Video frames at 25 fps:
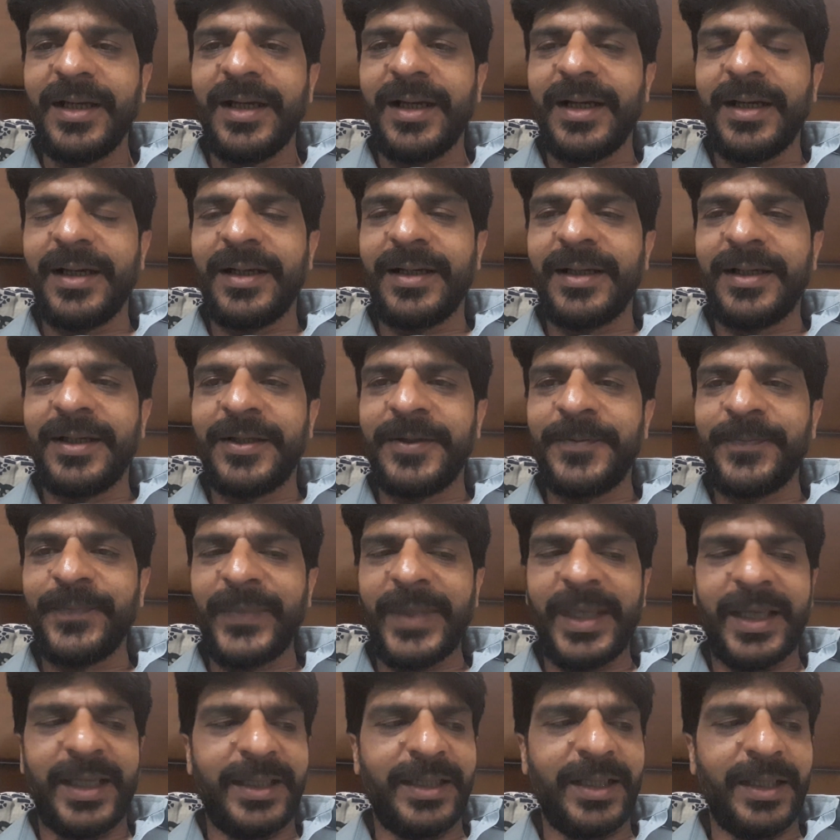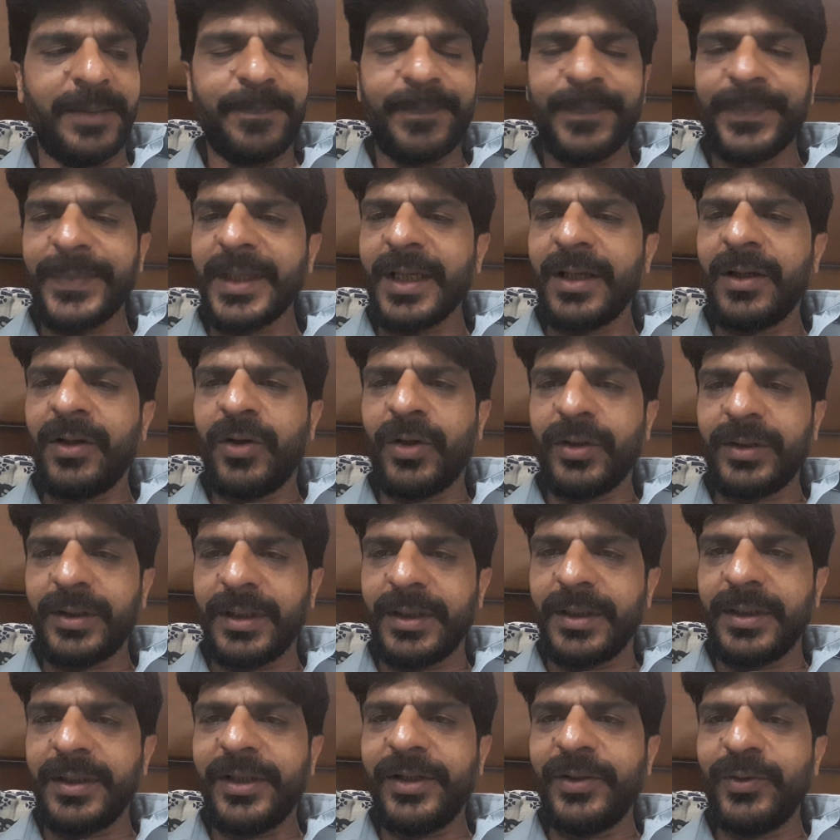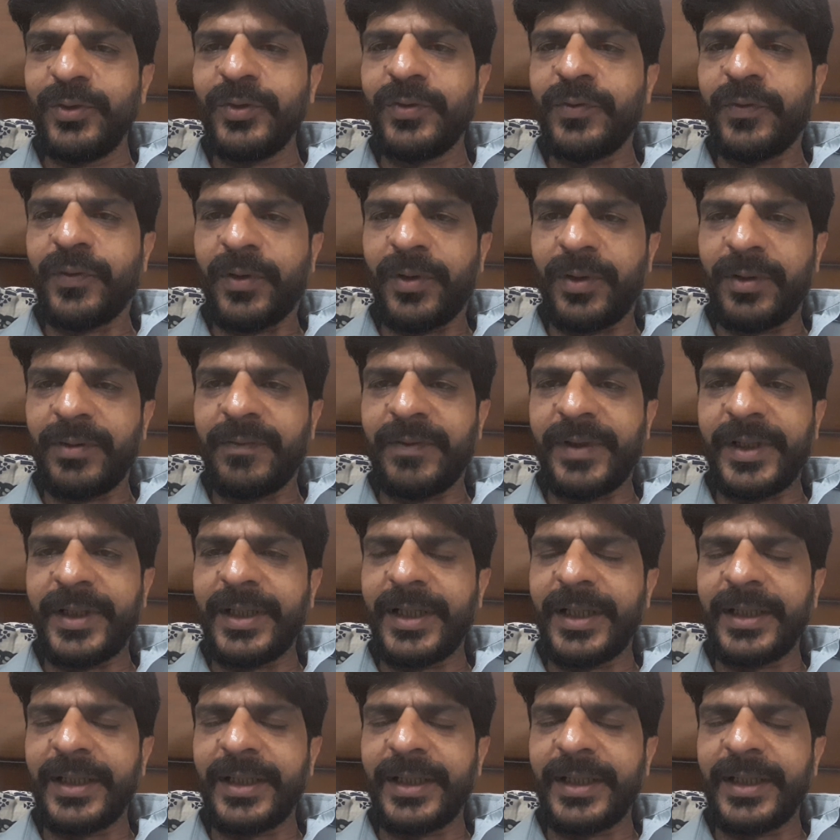and got a huge following.